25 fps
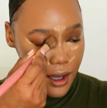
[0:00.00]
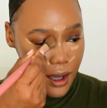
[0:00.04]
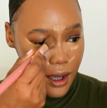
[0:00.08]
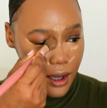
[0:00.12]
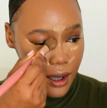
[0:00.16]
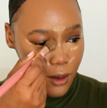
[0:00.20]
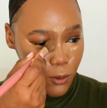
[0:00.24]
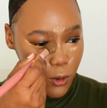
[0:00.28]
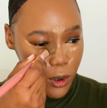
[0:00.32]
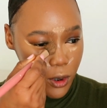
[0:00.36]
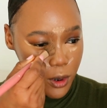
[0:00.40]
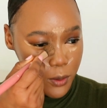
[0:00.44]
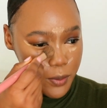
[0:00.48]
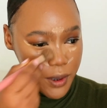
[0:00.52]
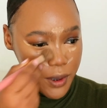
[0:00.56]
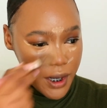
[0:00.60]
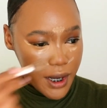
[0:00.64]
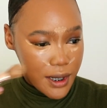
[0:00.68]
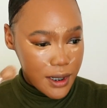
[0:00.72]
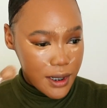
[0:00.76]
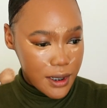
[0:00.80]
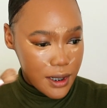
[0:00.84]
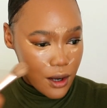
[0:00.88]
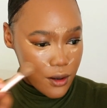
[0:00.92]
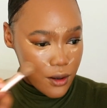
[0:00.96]
I will
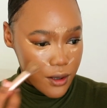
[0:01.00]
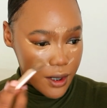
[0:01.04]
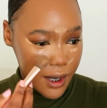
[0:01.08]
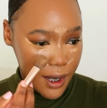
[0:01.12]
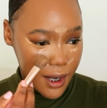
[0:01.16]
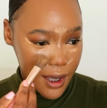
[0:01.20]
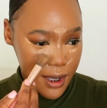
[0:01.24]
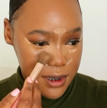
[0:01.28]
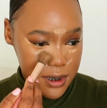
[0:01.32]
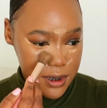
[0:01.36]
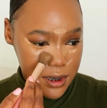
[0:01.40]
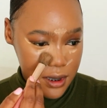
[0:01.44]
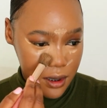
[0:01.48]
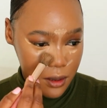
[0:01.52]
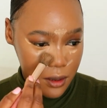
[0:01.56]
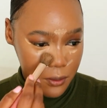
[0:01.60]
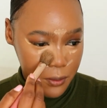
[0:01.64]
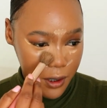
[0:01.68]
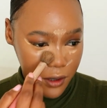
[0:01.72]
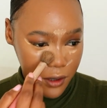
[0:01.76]
blend it out later,